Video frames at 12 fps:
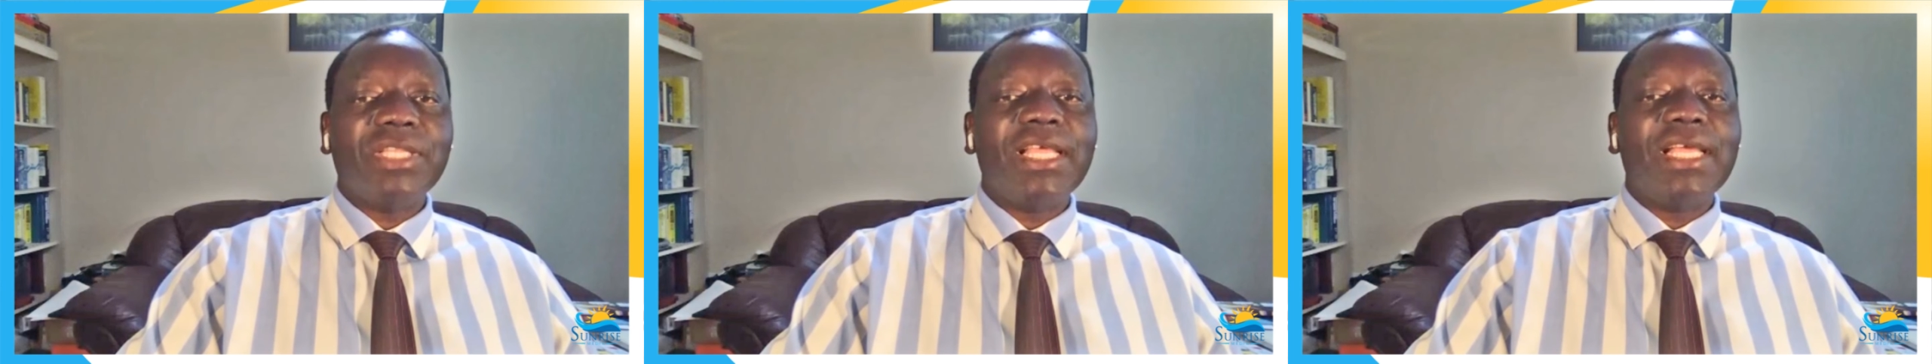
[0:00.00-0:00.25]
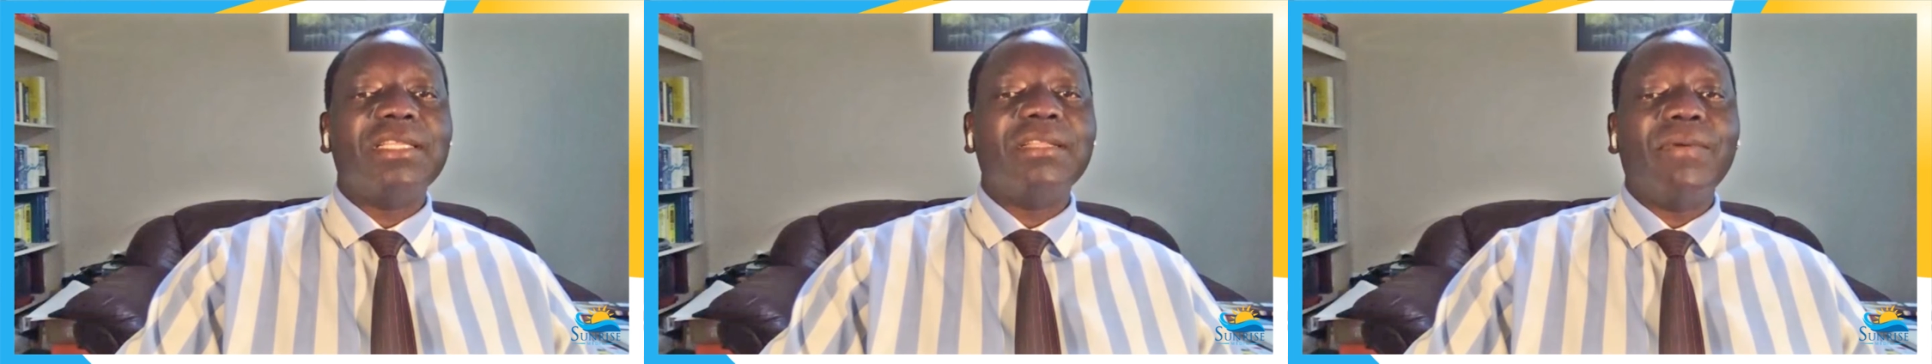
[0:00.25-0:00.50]

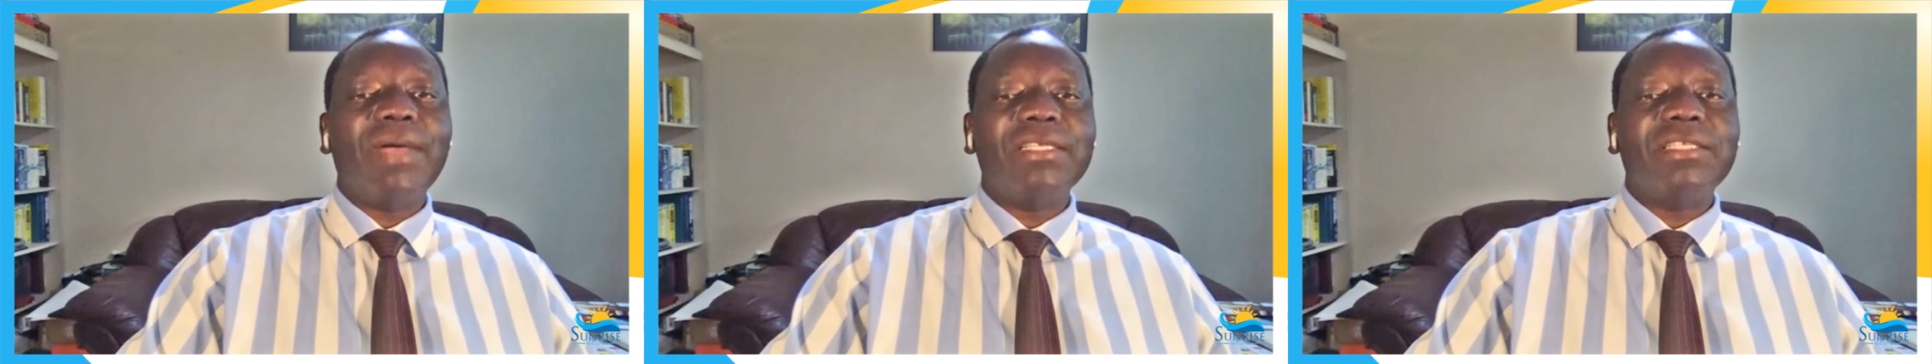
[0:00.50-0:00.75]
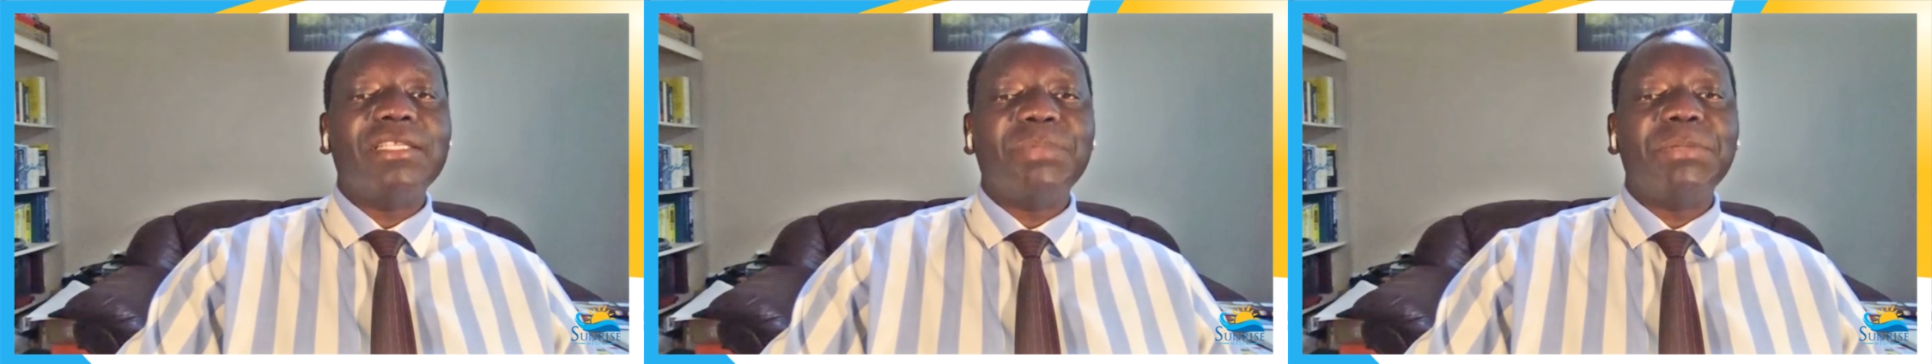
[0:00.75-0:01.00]
that
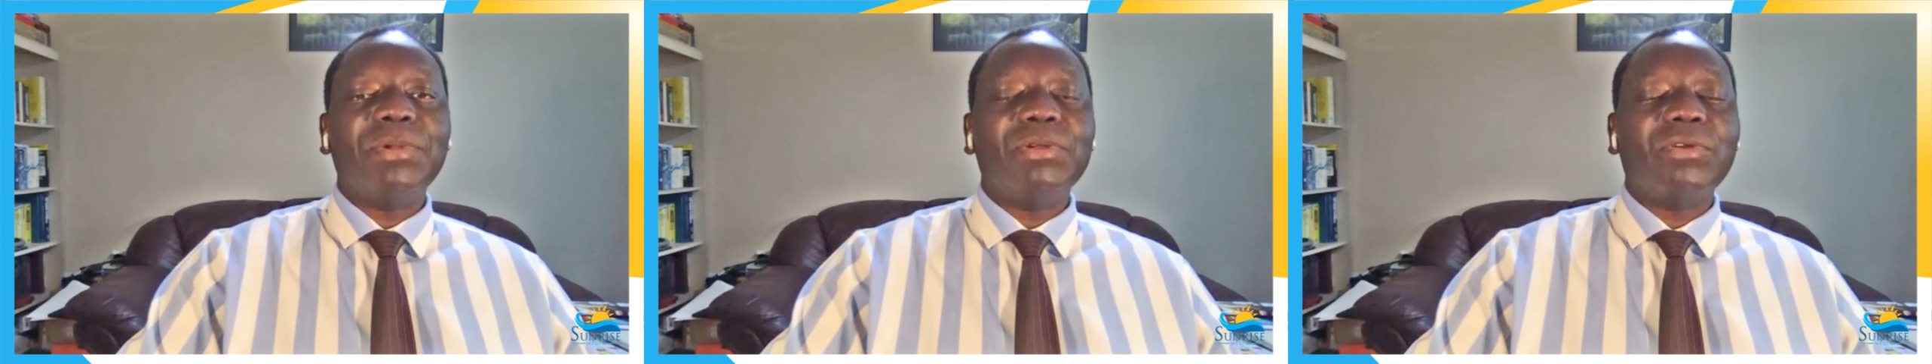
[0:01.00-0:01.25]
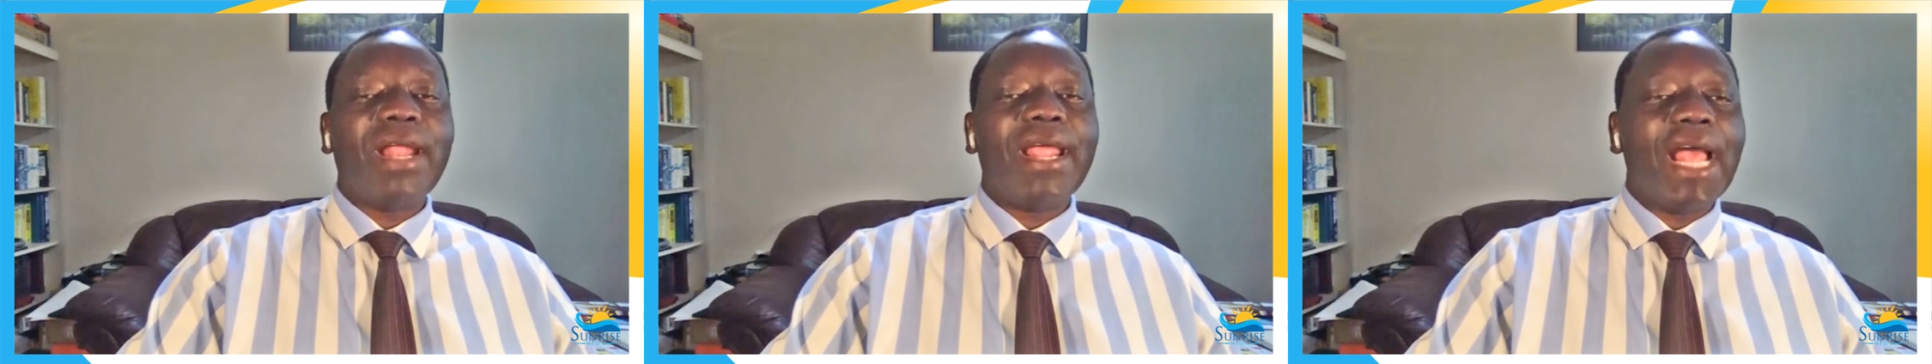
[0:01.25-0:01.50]
once the people
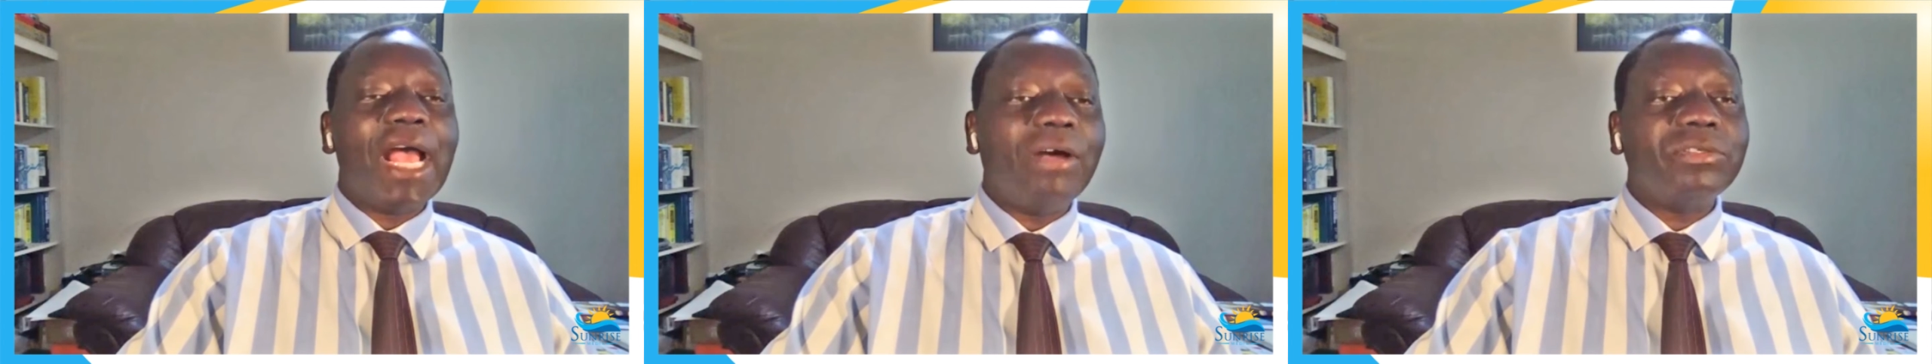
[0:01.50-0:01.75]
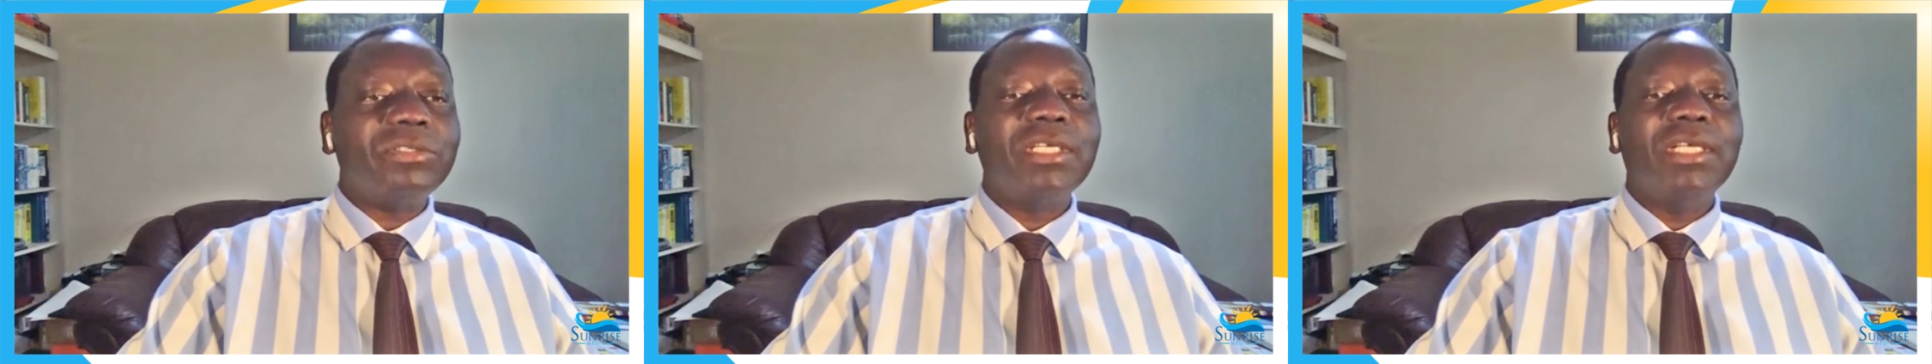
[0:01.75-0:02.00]
cry out,